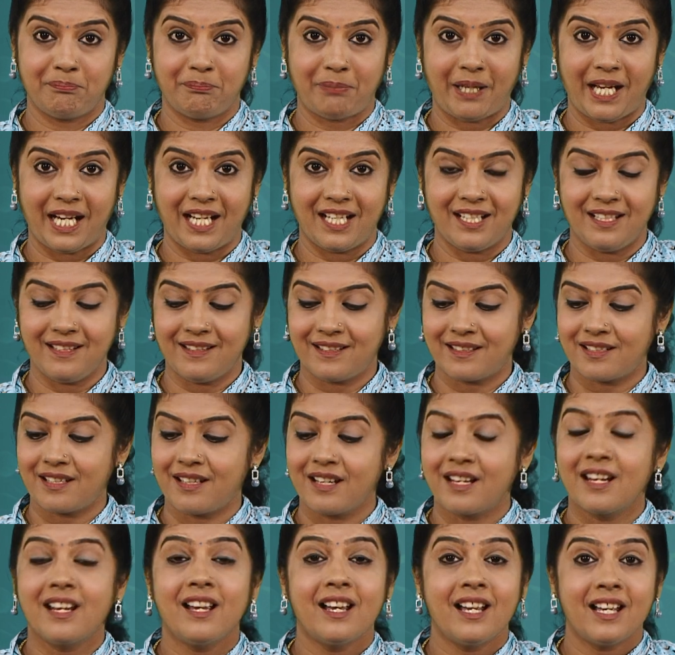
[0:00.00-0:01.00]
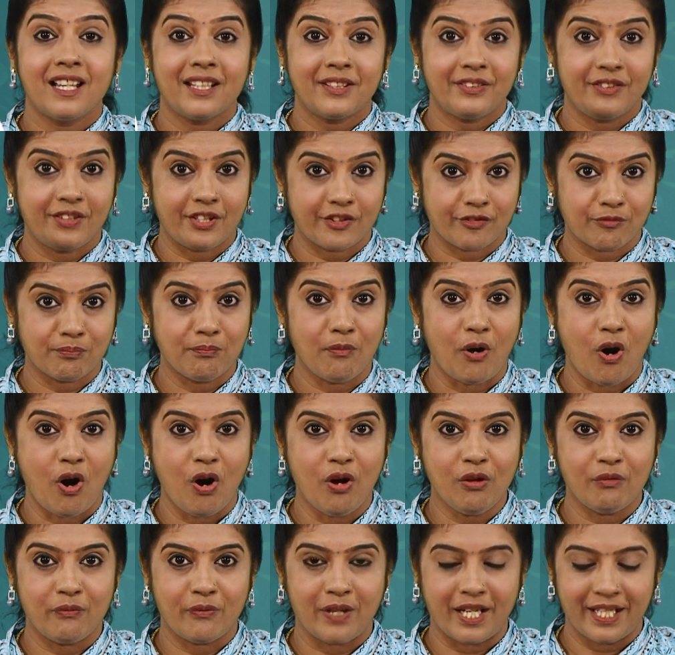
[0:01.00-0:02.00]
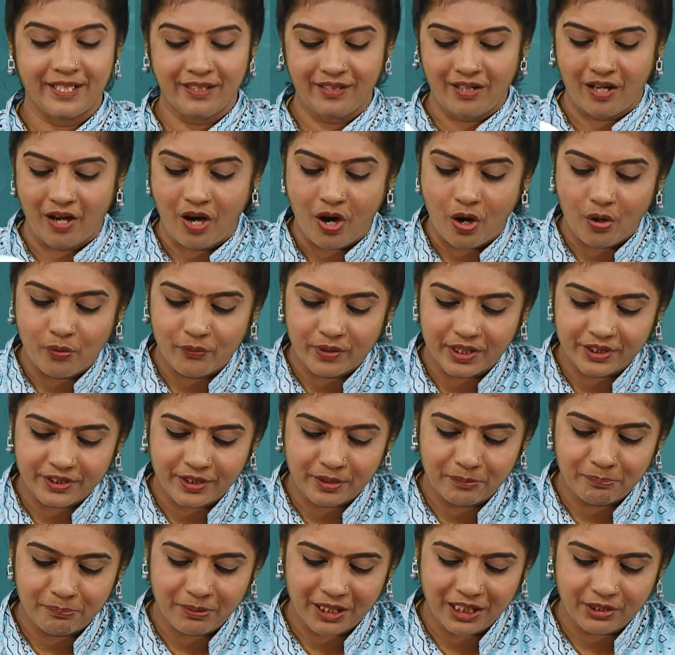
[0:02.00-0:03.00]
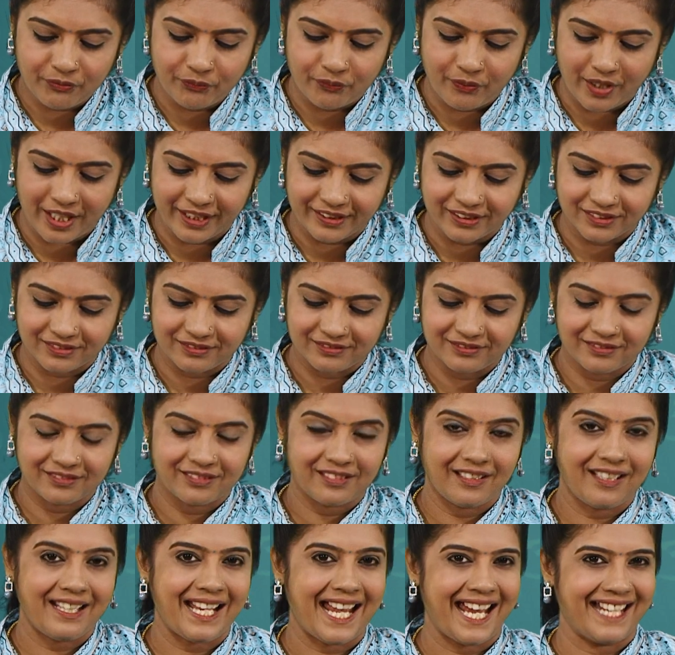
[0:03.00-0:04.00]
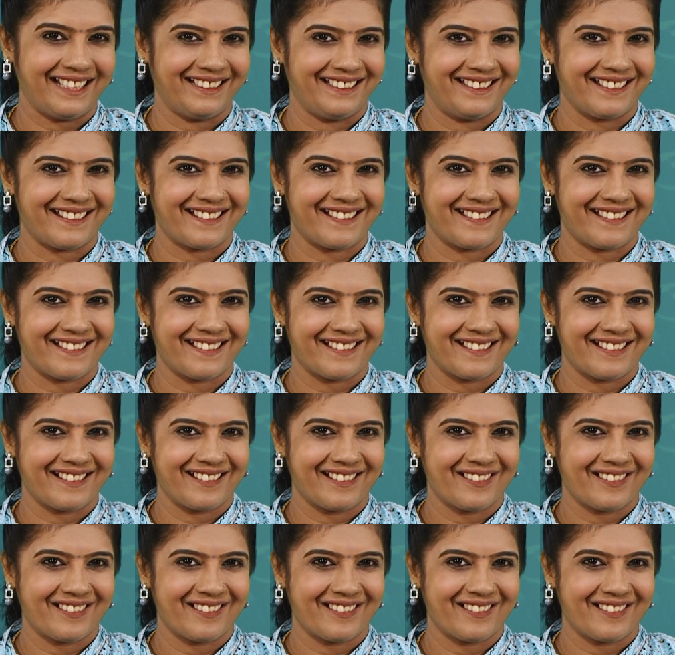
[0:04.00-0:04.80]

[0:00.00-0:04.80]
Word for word: Paste the small one over the big one like this.